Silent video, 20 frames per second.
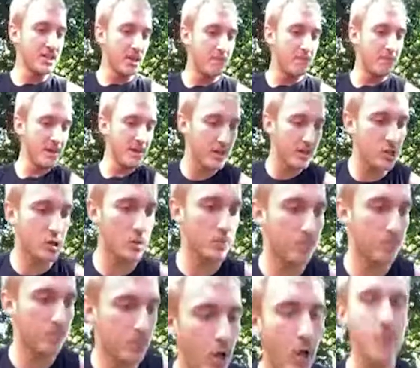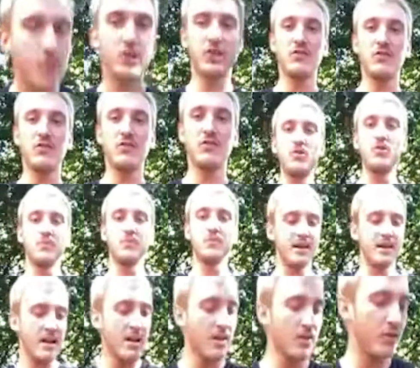The big explosive
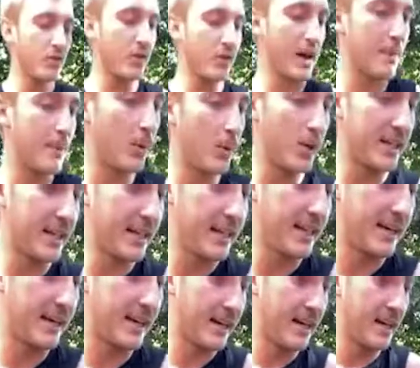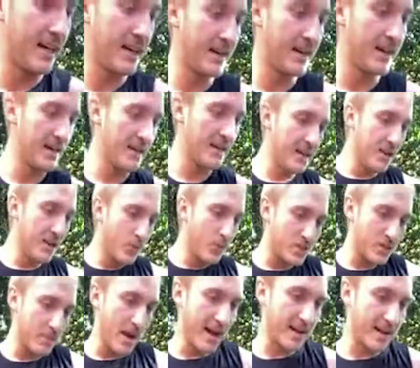movement through the upper body here
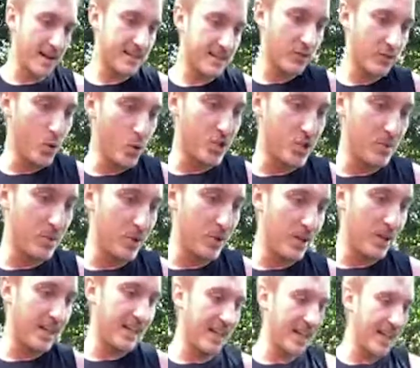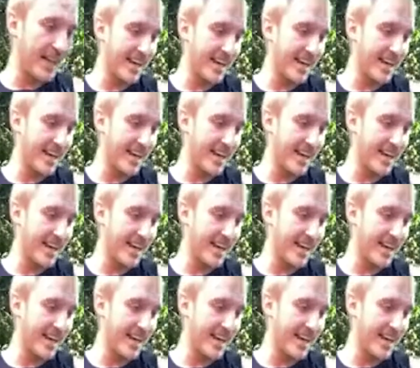with some active core stability